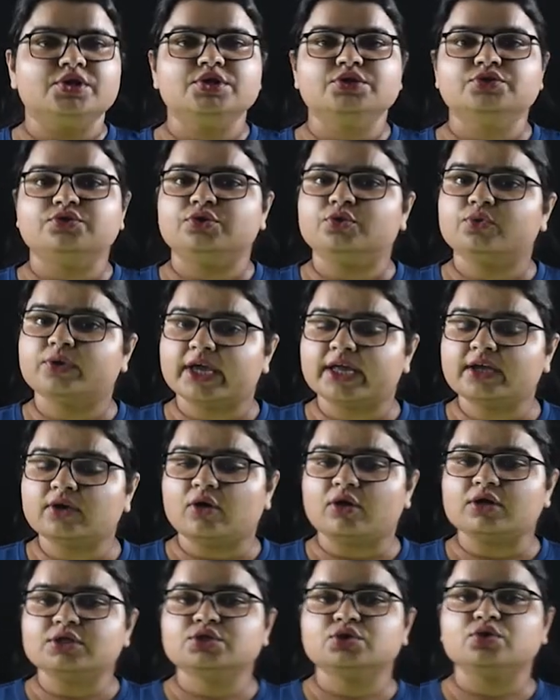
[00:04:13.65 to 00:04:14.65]
So you can
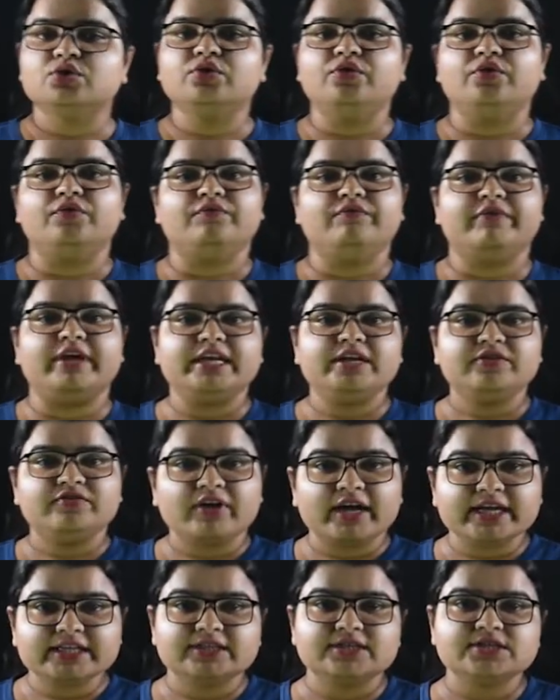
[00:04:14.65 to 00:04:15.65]
also
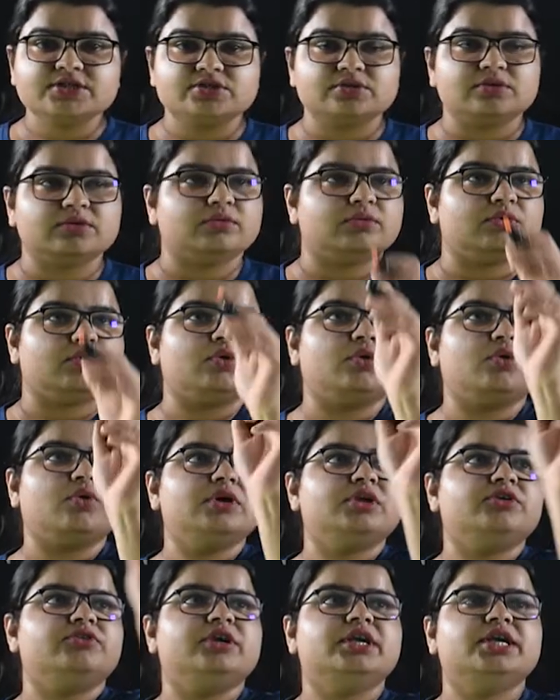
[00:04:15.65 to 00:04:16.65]
verify this
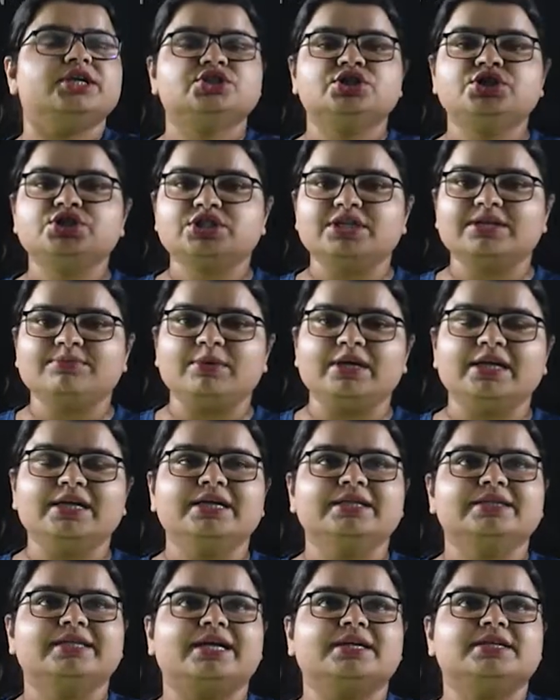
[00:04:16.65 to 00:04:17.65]
whole relationship,
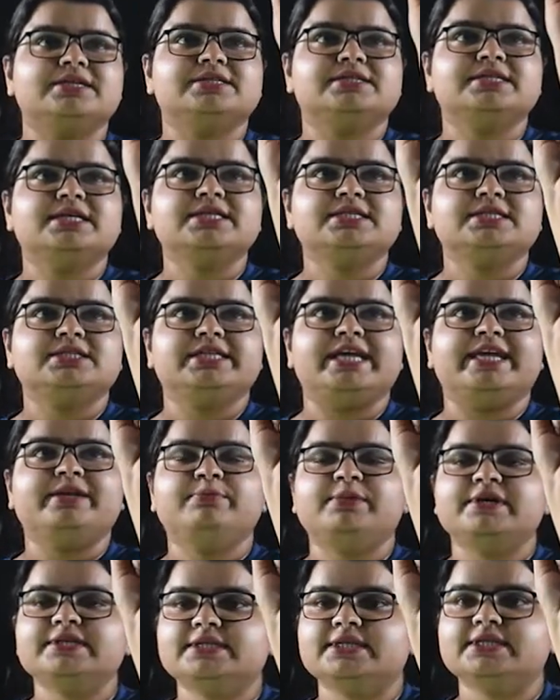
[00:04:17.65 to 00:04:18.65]
that is this
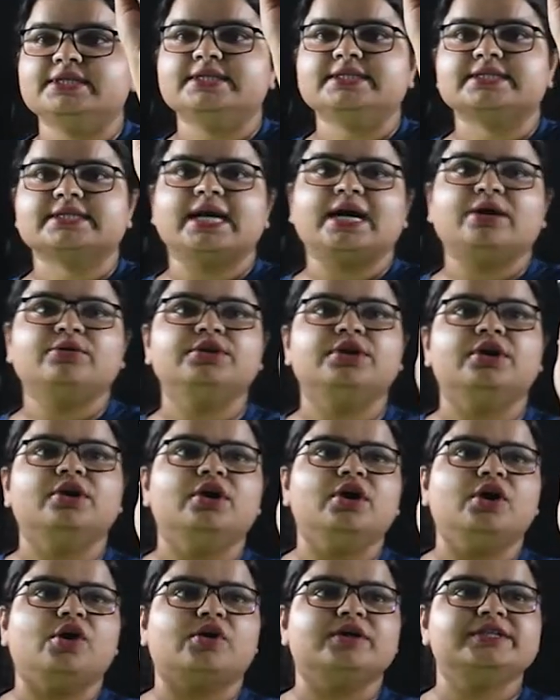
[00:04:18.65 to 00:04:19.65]
10% discount
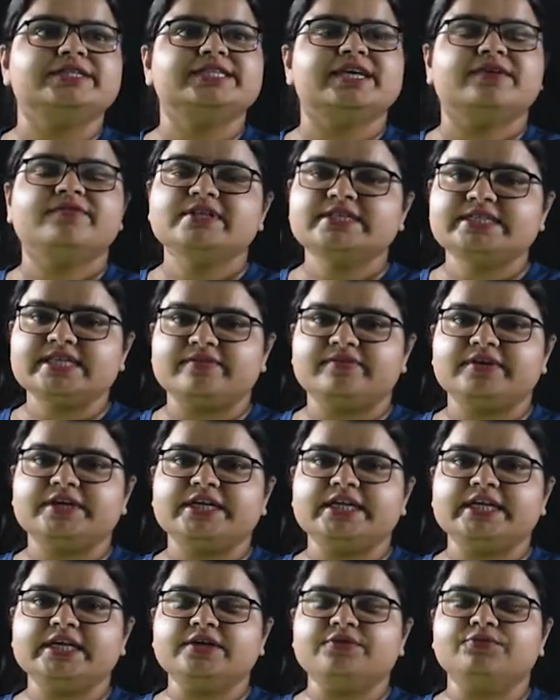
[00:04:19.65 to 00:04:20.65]
on
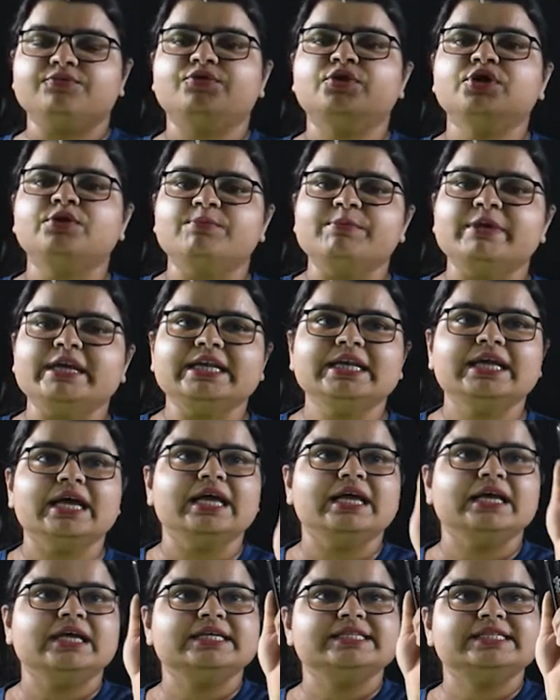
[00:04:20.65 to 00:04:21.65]
770 would mean
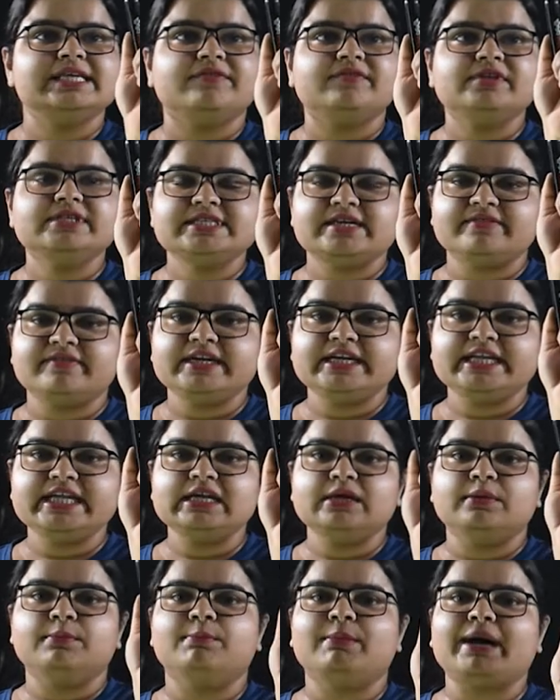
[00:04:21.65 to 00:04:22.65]

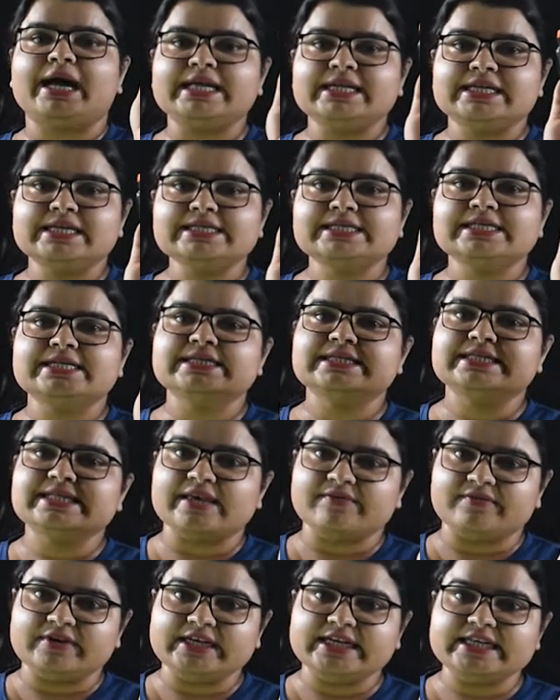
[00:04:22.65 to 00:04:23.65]
770 minus
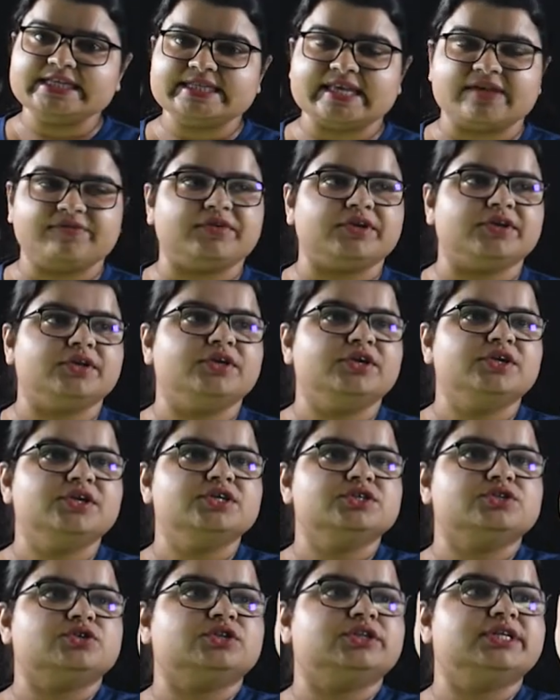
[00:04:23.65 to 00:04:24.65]
77.
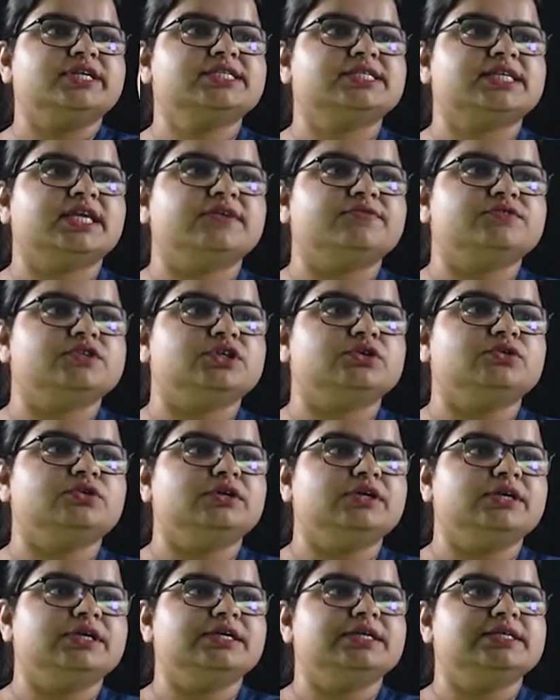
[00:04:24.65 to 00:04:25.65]
So this gives
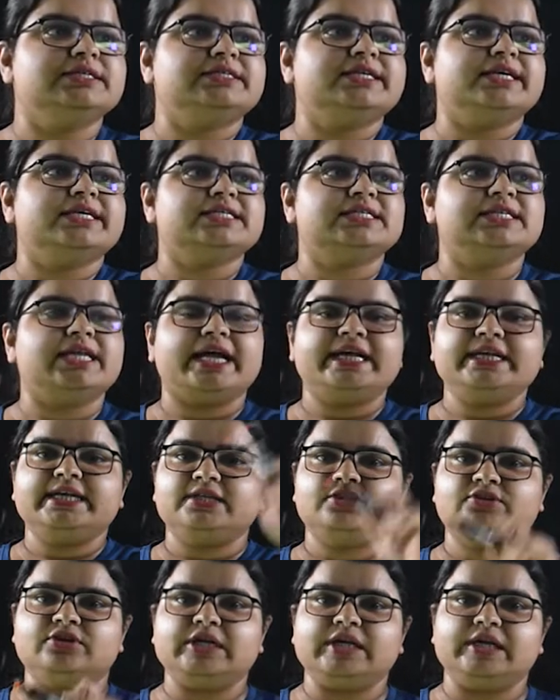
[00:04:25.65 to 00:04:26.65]
you
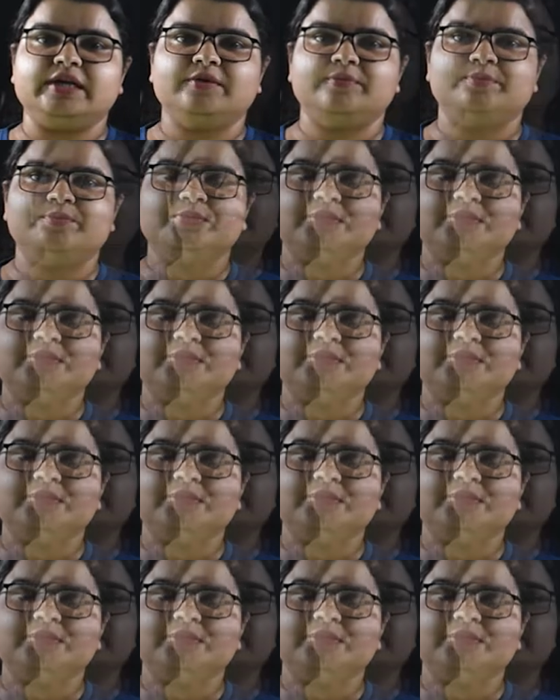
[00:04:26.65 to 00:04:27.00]
693.